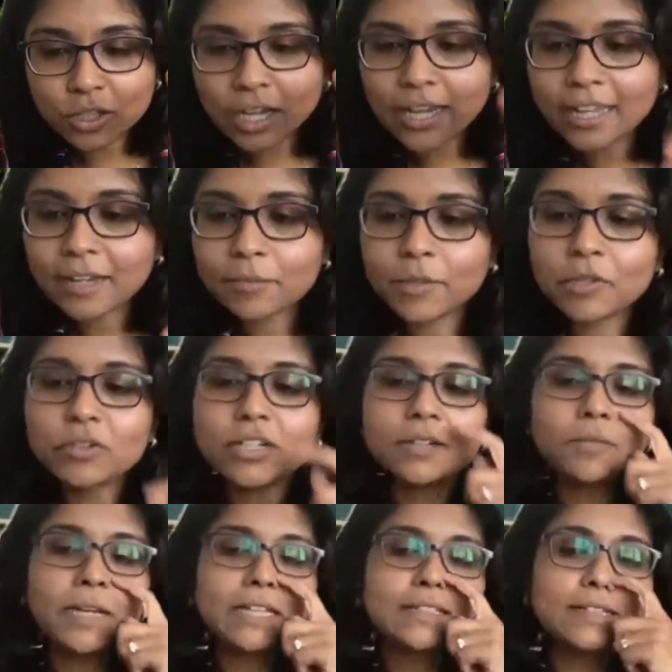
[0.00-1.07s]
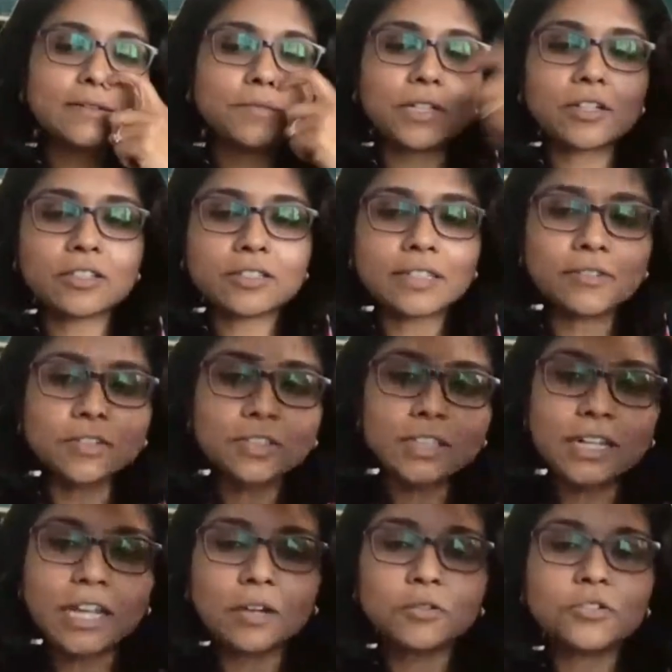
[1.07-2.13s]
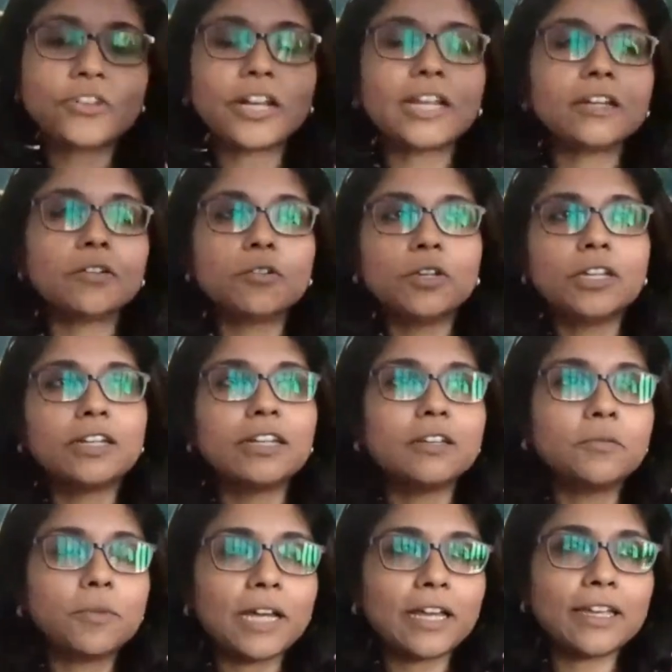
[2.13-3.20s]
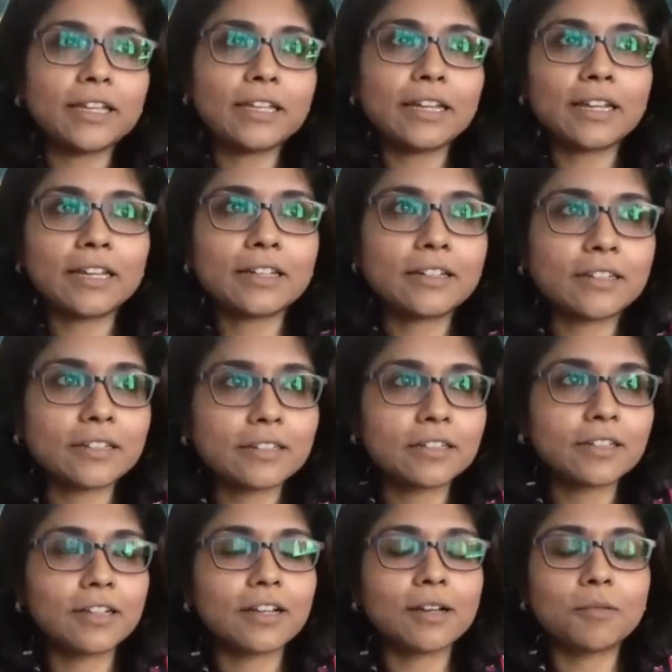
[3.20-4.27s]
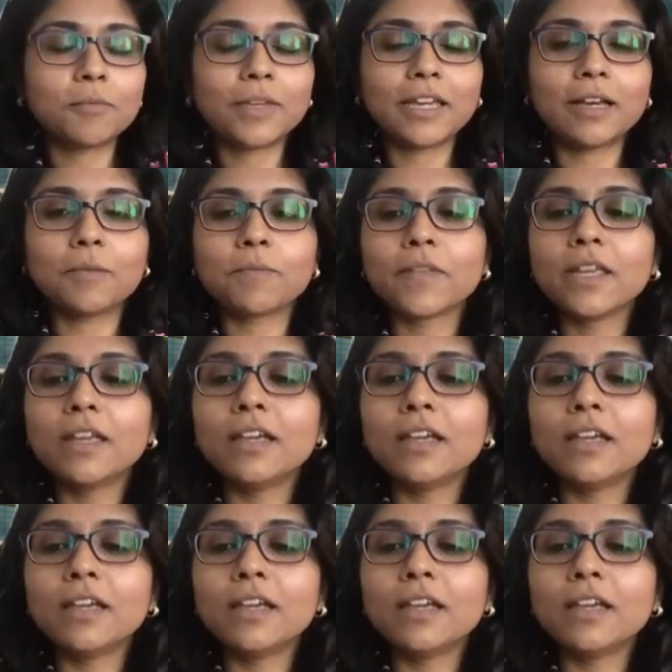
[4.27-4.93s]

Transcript: so I had muted myself because there was a loud train going near. Oh, okay, ma'am. Uh, yeah.